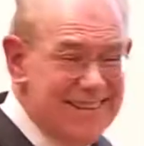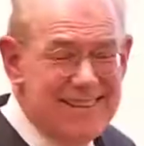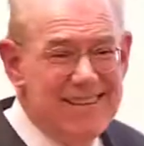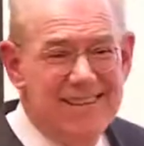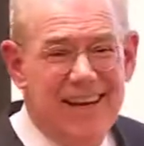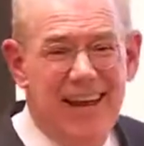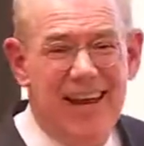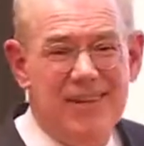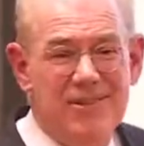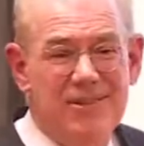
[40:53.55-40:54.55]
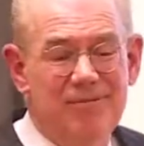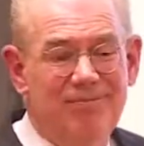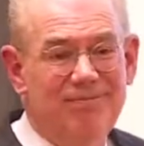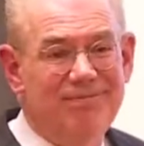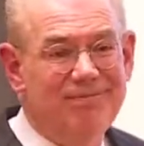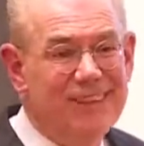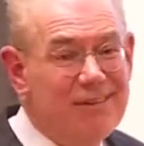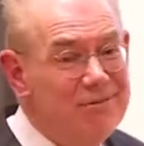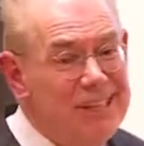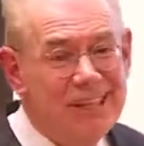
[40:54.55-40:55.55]
is this the case?
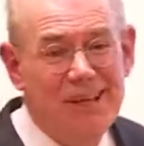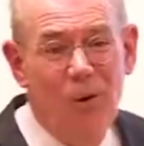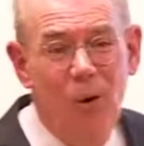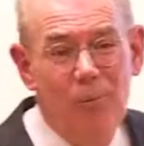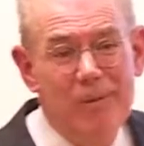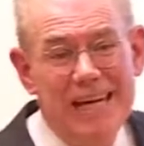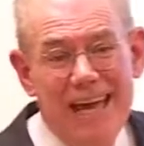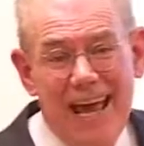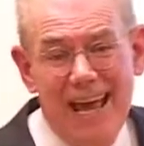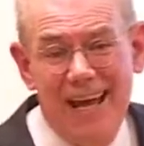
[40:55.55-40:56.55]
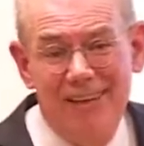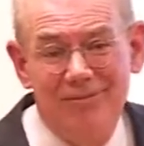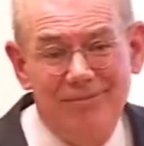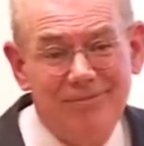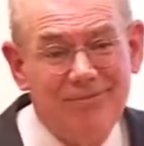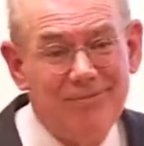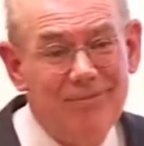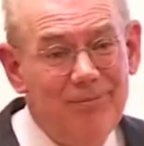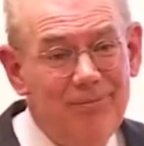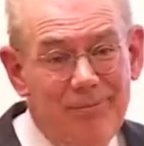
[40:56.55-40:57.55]
It really all began,
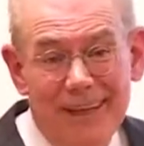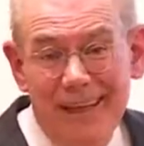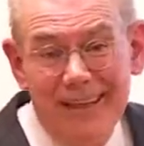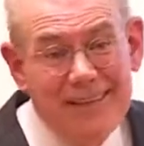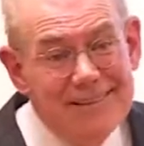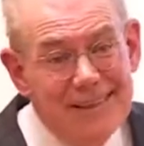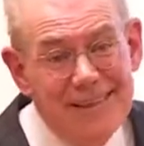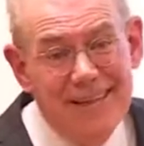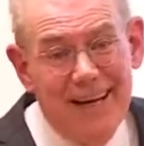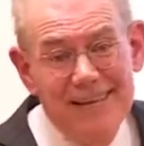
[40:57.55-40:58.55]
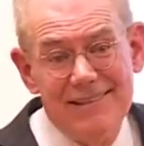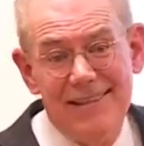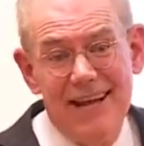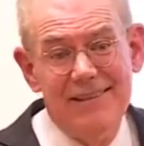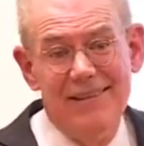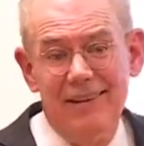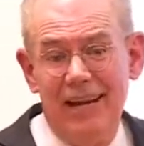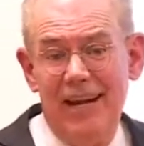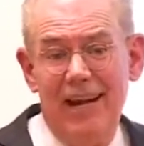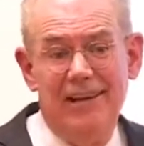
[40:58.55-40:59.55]
at least in the United States, in the
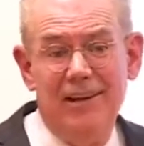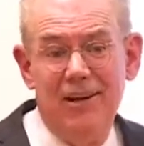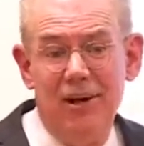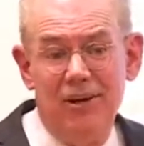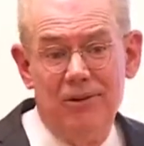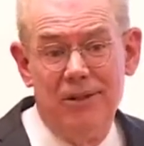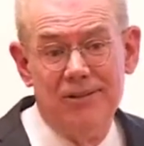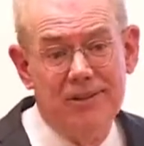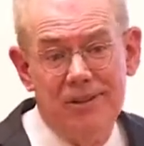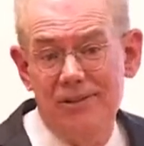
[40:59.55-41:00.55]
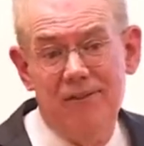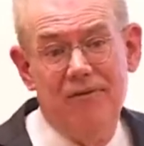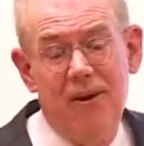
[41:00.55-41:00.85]
late eighteen hundreds. And it's a